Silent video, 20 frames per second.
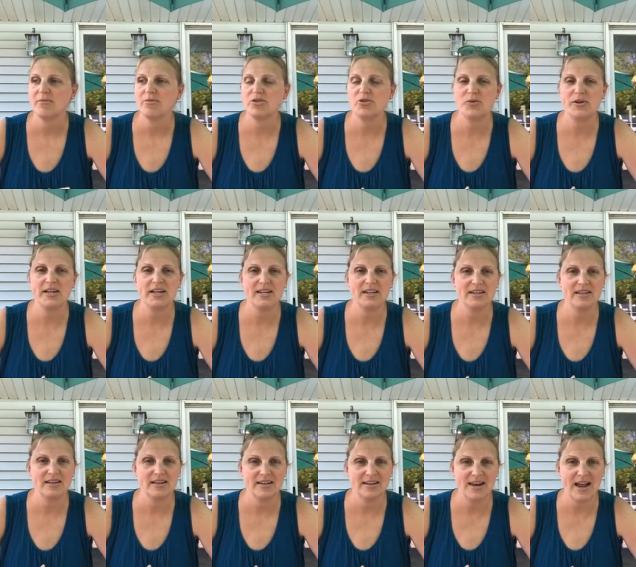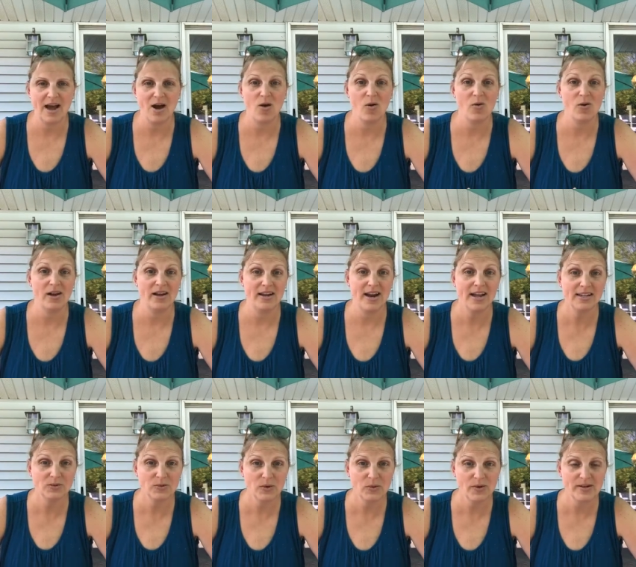between now and
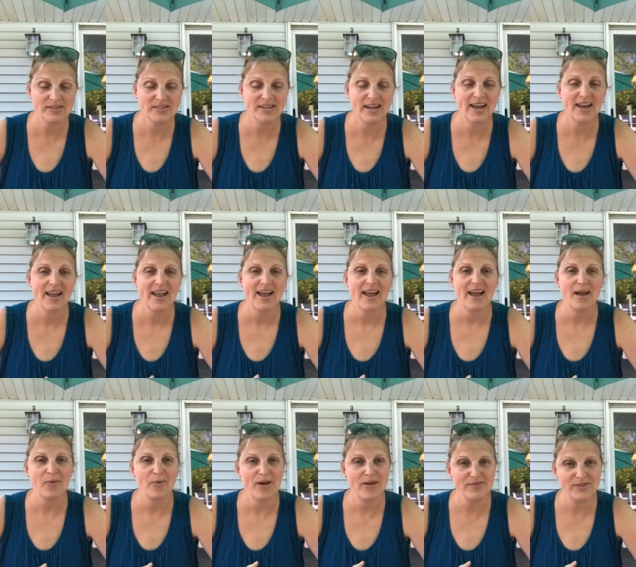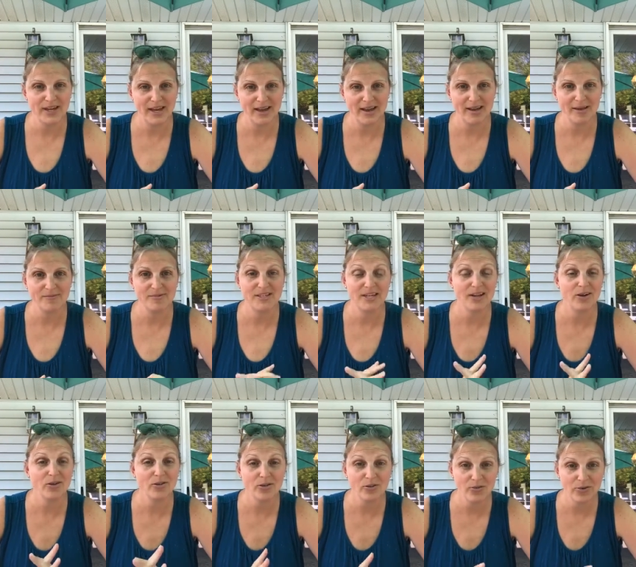next week, Wednesday, I will have time to get out the